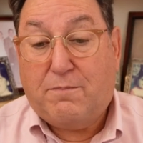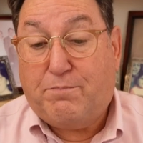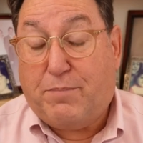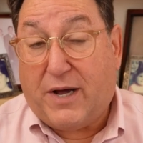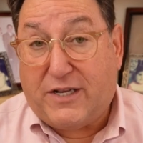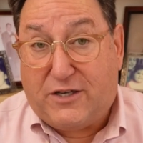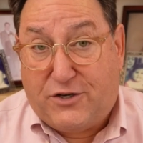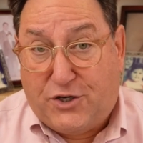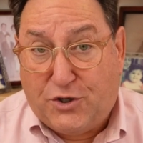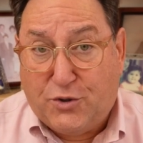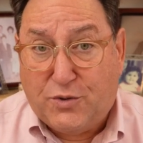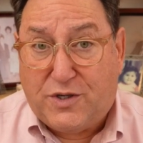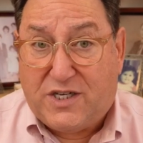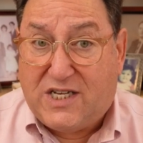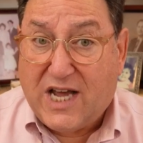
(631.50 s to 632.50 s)
but
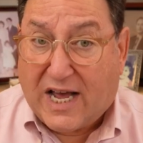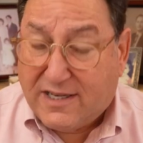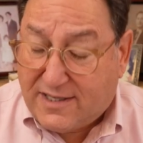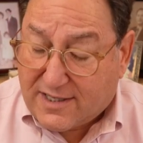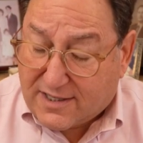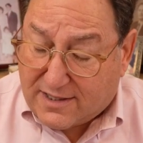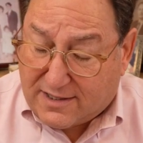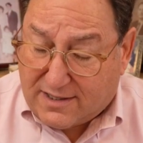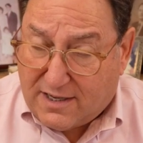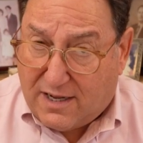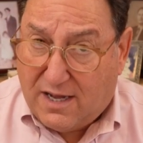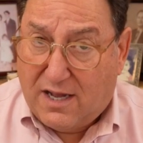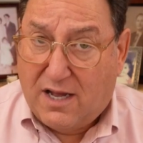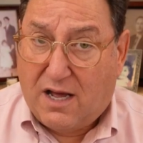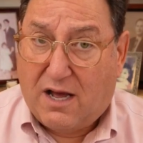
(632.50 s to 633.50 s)
24
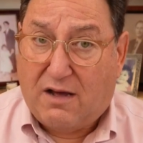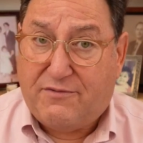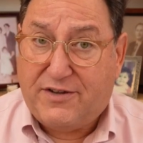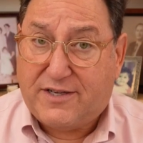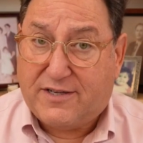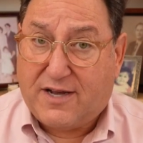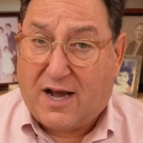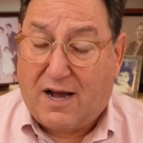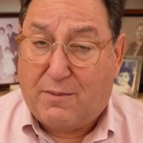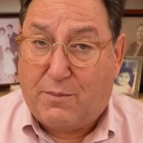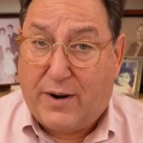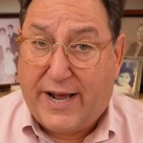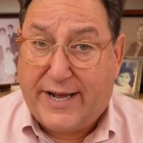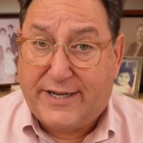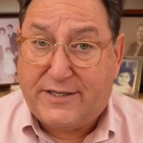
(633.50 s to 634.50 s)
of his
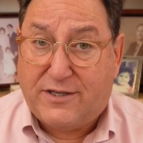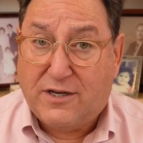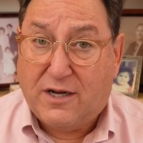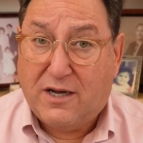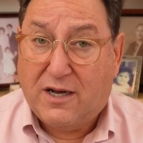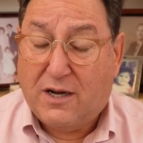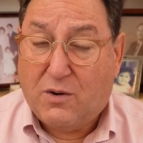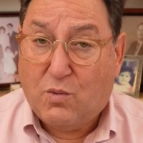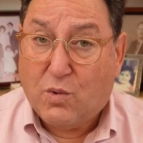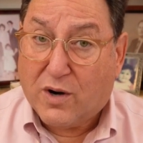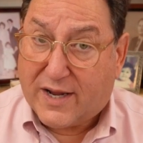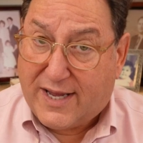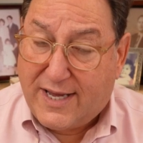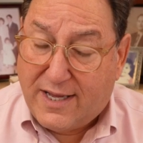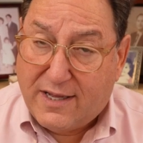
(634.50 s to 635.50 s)
comrades were
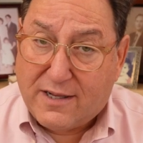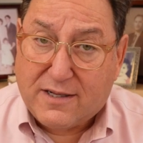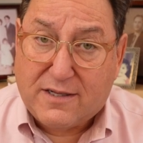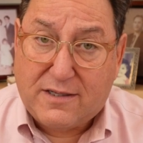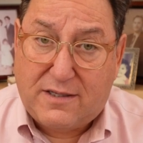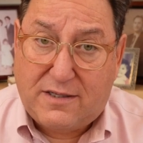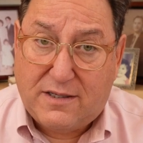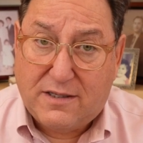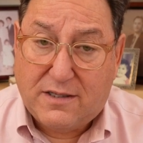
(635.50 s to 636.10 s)
killed.